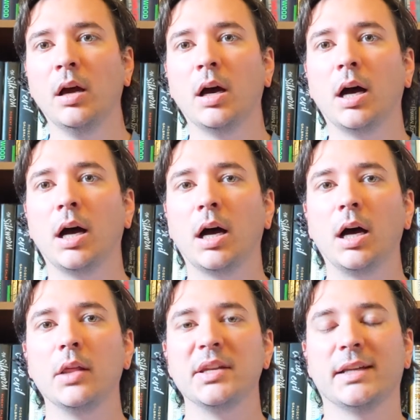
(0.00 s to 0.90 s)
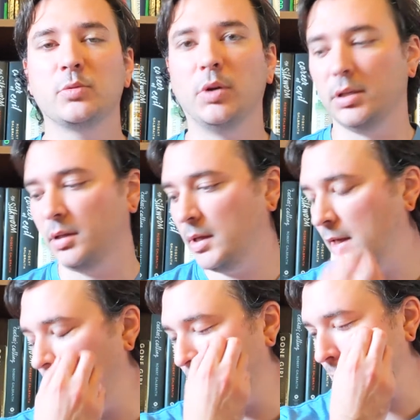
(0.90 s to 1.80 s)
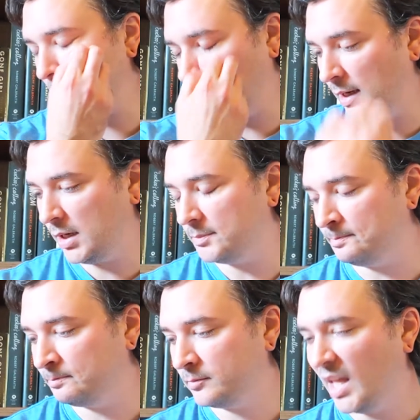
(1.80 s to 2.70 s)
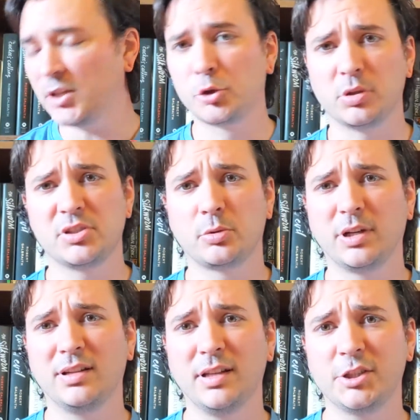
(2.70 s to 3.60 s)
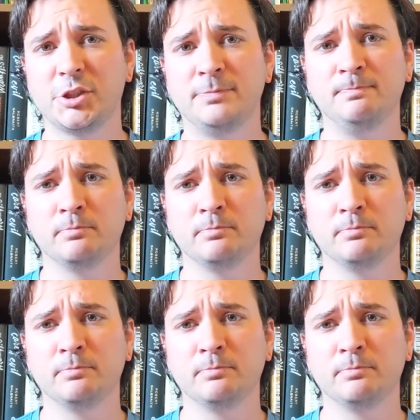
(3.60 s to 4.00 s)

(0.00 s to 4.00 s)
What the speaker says: The next one is a short story collection